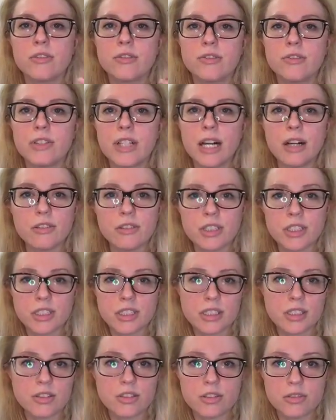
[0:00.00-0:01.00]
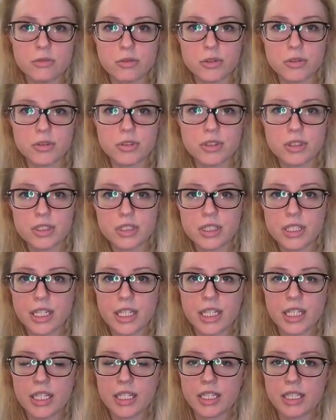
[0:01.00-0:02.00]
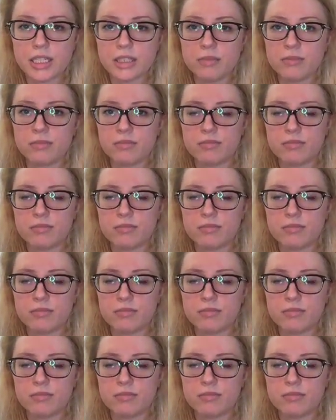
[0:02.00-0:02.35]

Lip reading: flowers into a